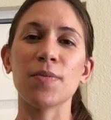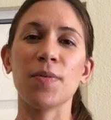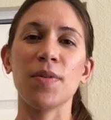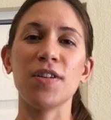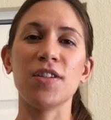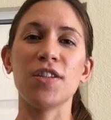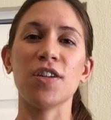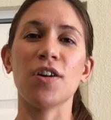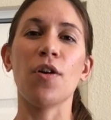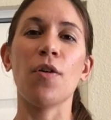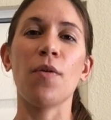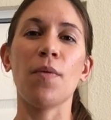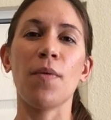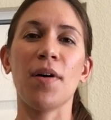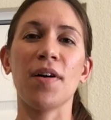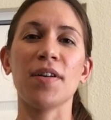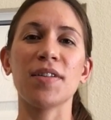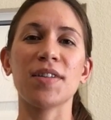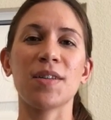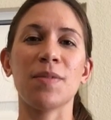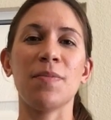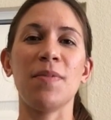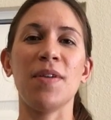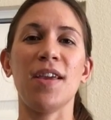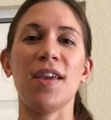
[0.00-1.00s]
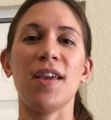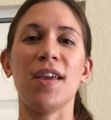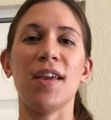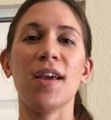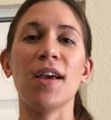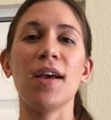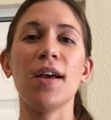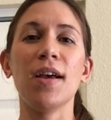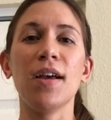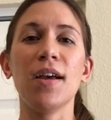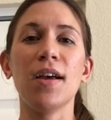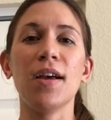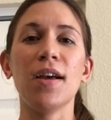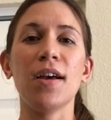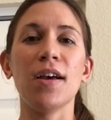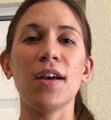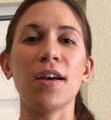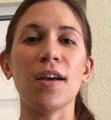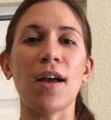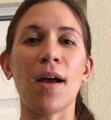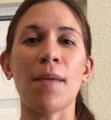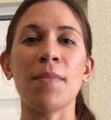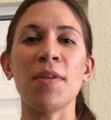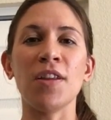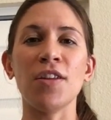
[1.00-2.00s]
We don't want to be,
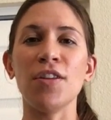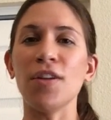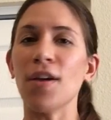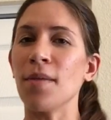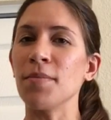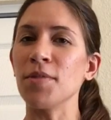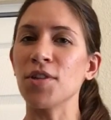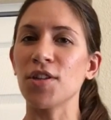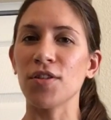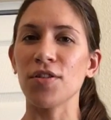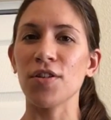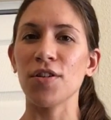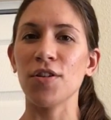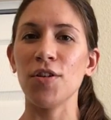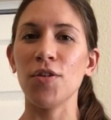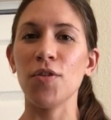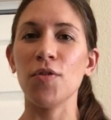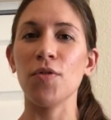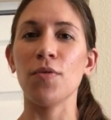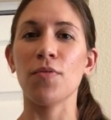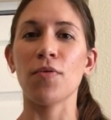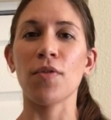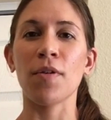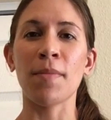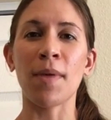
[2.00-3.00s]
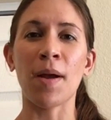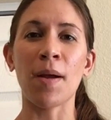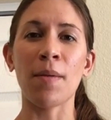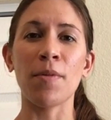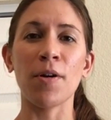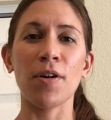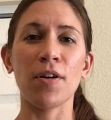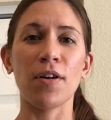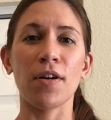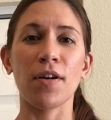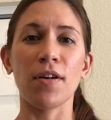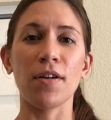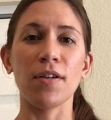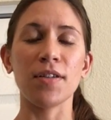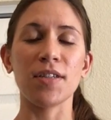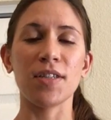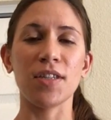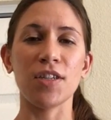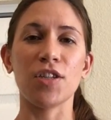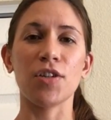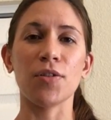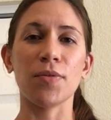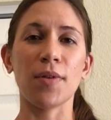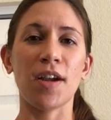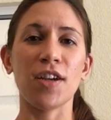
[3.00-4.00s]
I'm sure you remember
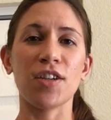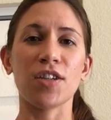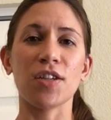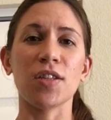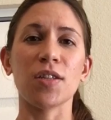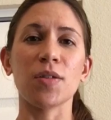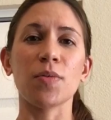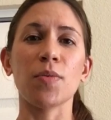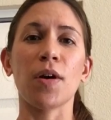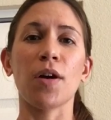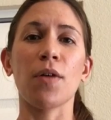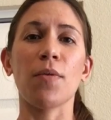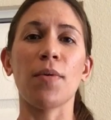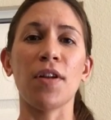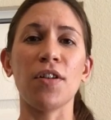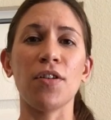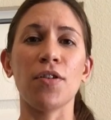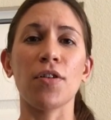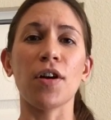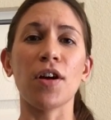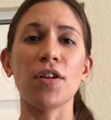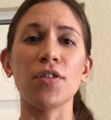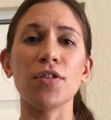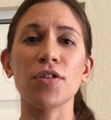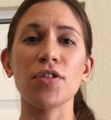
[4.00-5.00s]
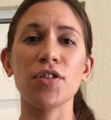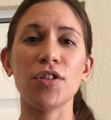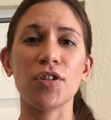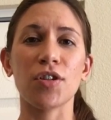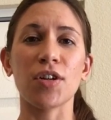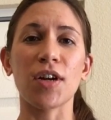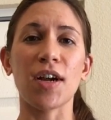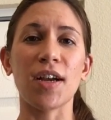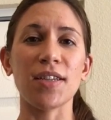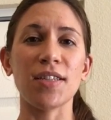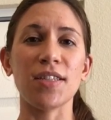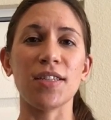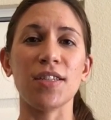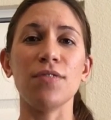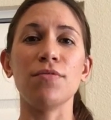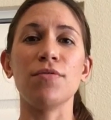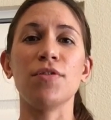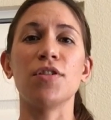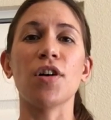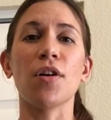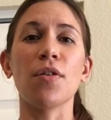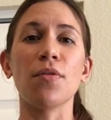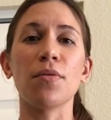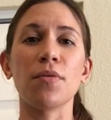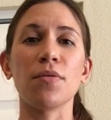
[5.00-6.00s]
situations where when you're under stress, you
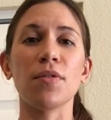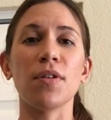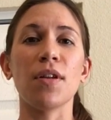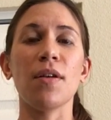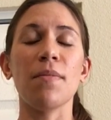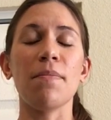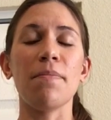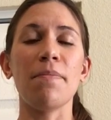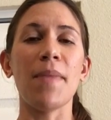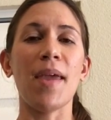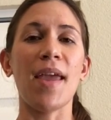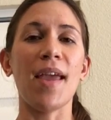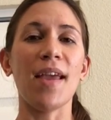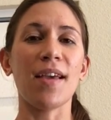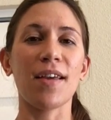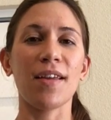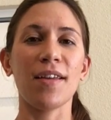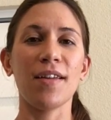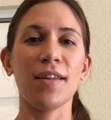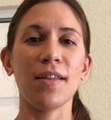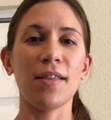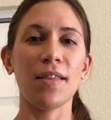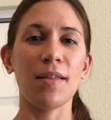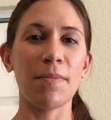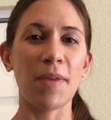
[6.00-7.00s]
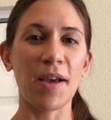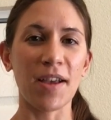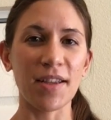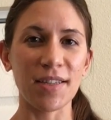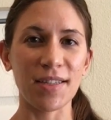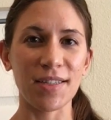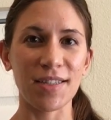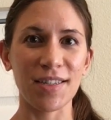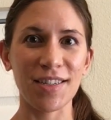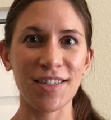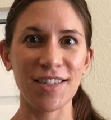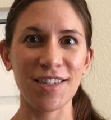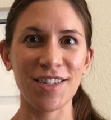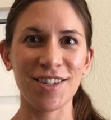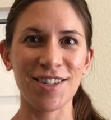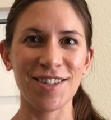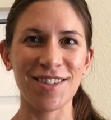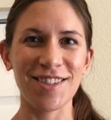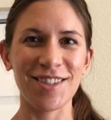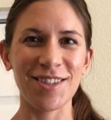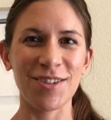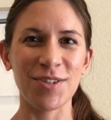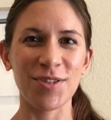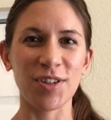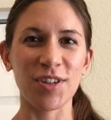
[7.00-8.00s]
don't make the best
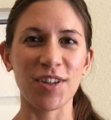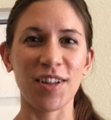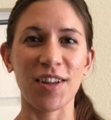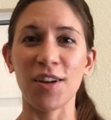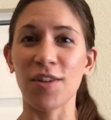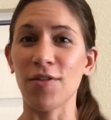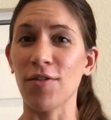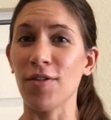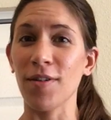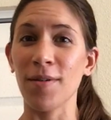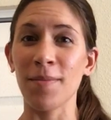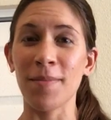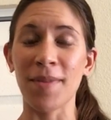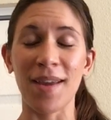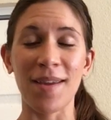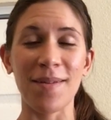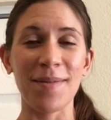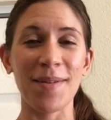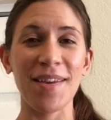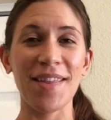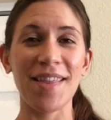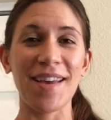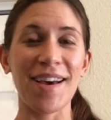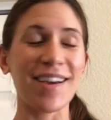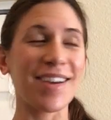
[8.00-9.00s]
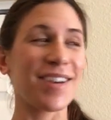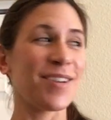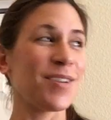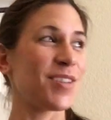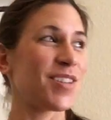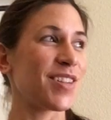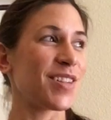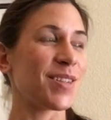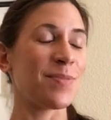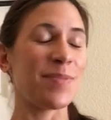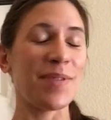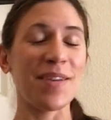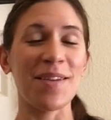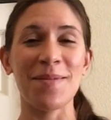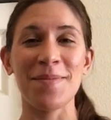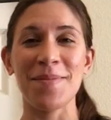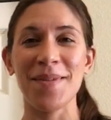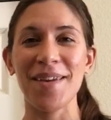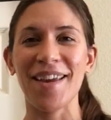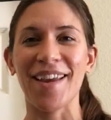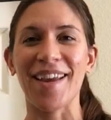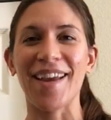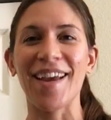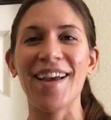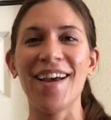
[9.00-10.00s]
decisions usually, or maybe that could just be
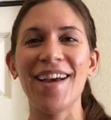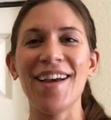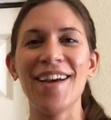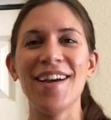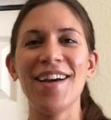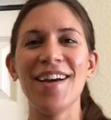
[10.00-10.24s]
me.